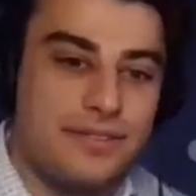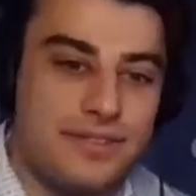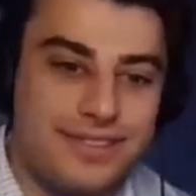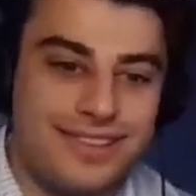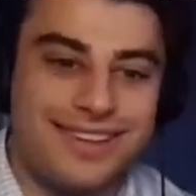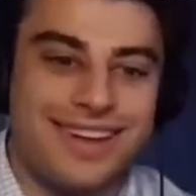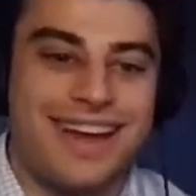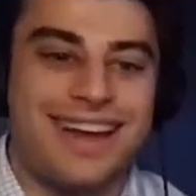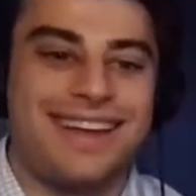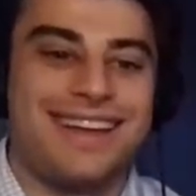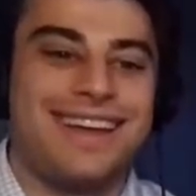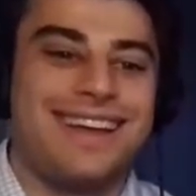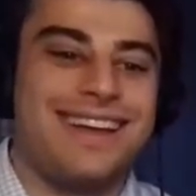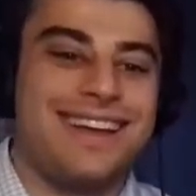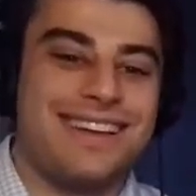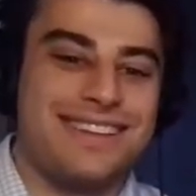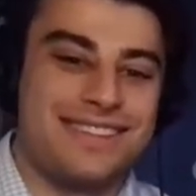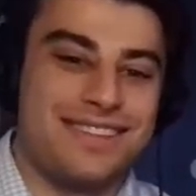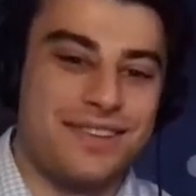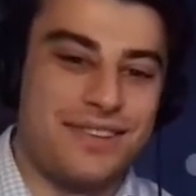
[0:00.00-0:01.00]
Okay,
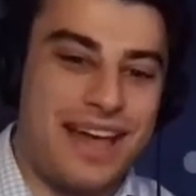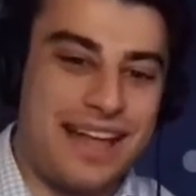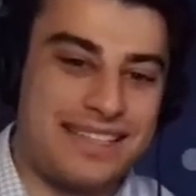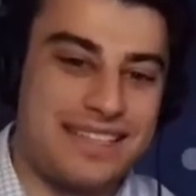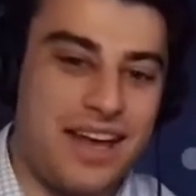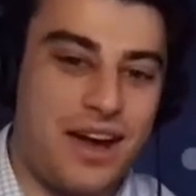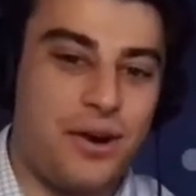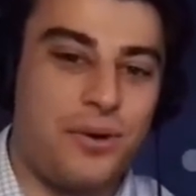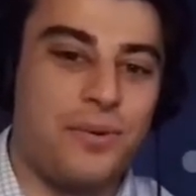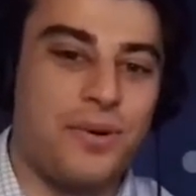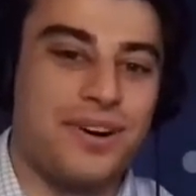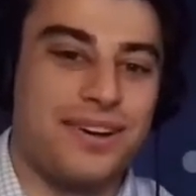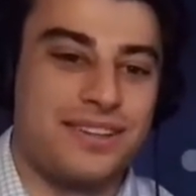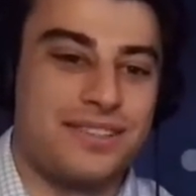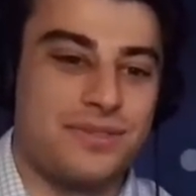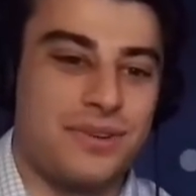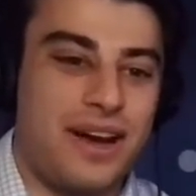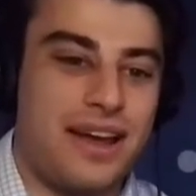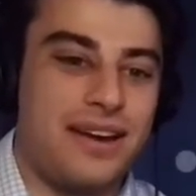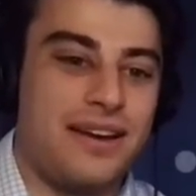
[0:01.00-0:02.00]
so that's how it
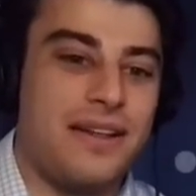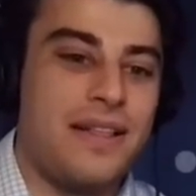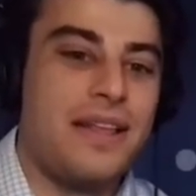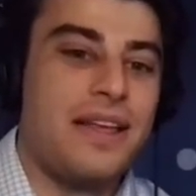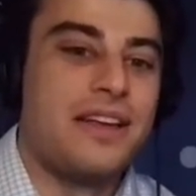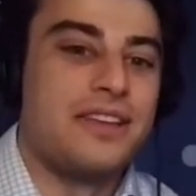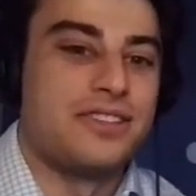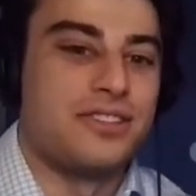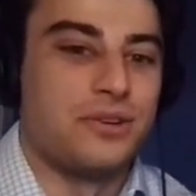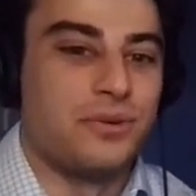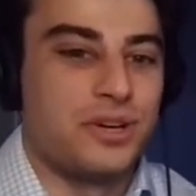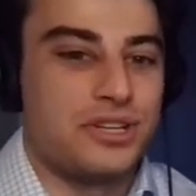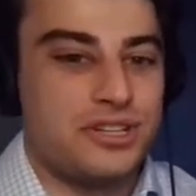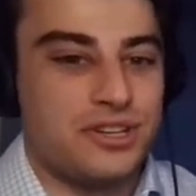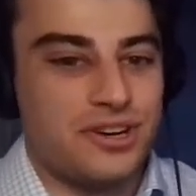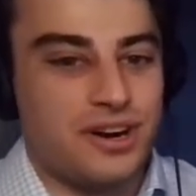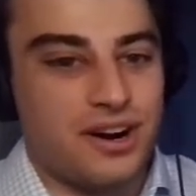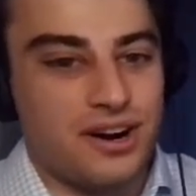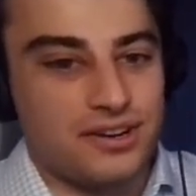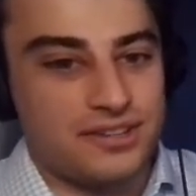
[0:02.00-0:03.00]
works, right? So
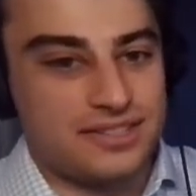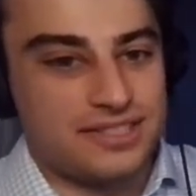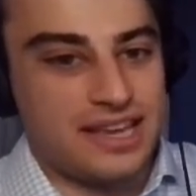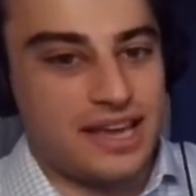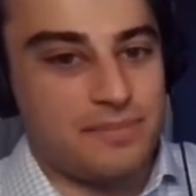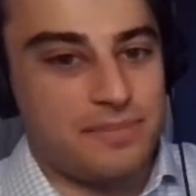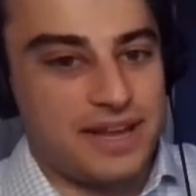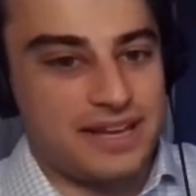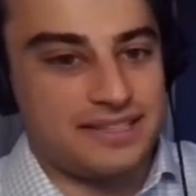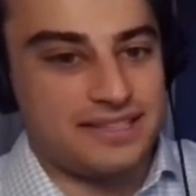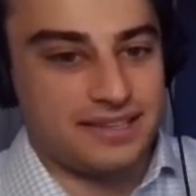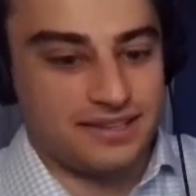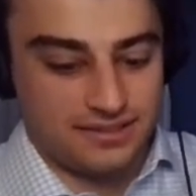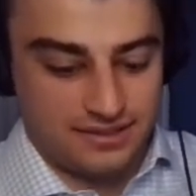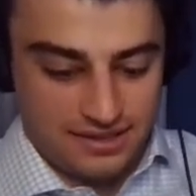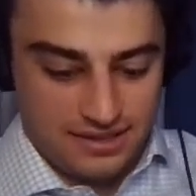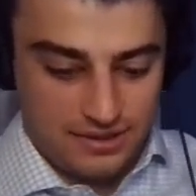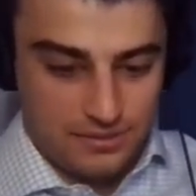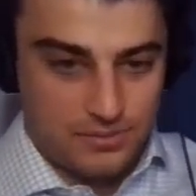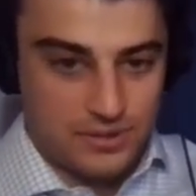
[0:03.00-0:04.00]
Richard Hart said
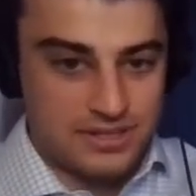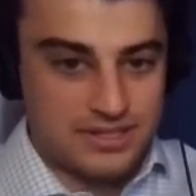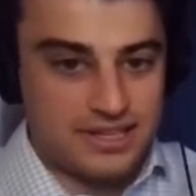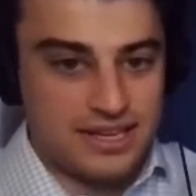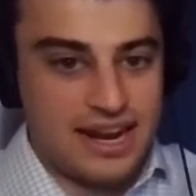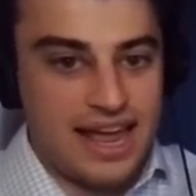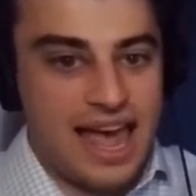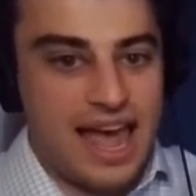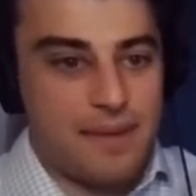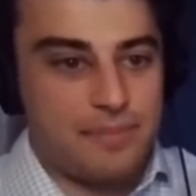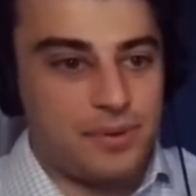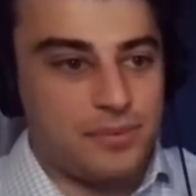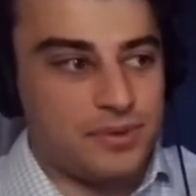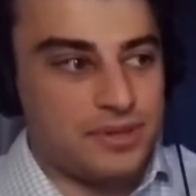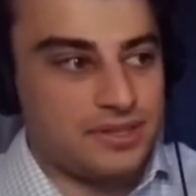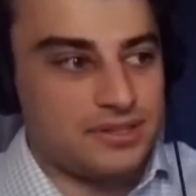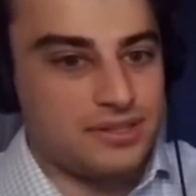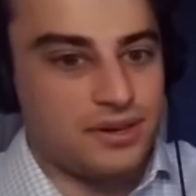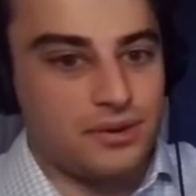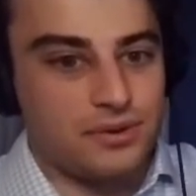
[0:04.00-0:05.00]
basically what's going to happen with
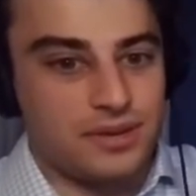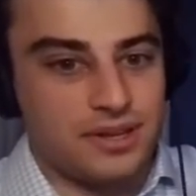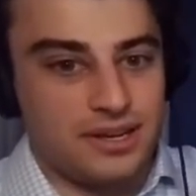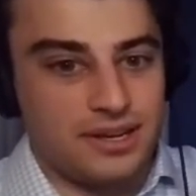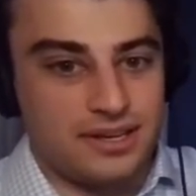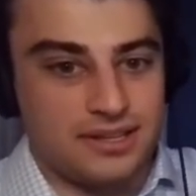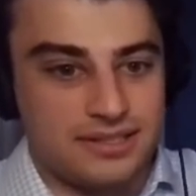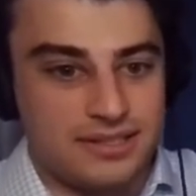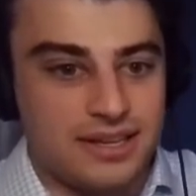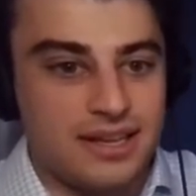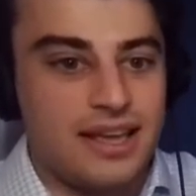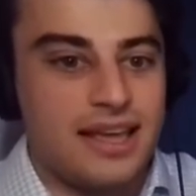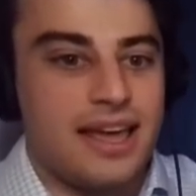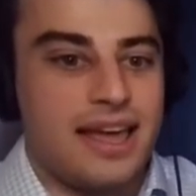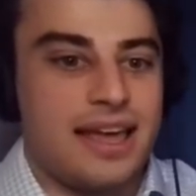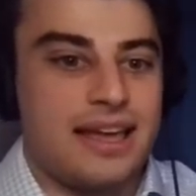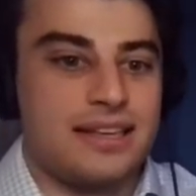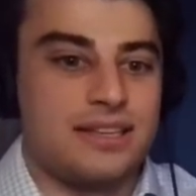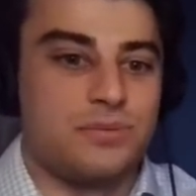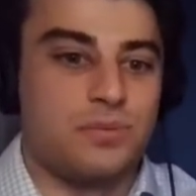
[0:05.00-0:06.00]
the token is
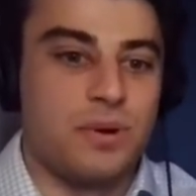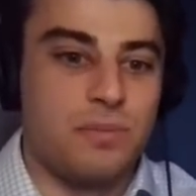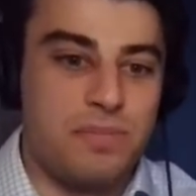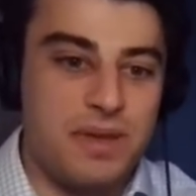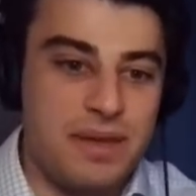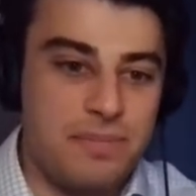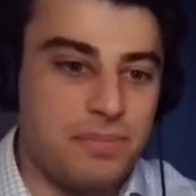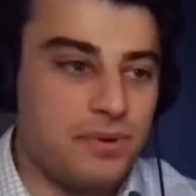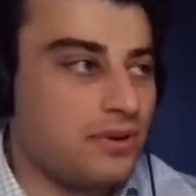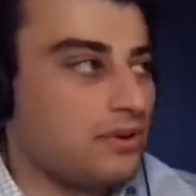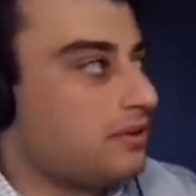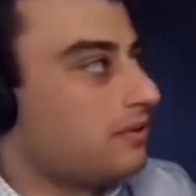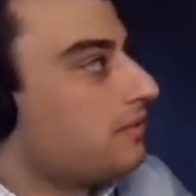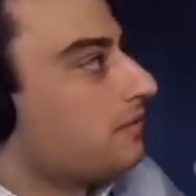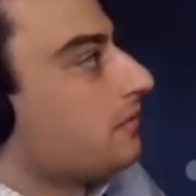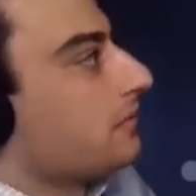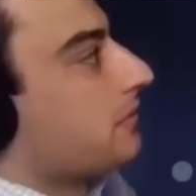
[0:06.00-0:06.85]
when people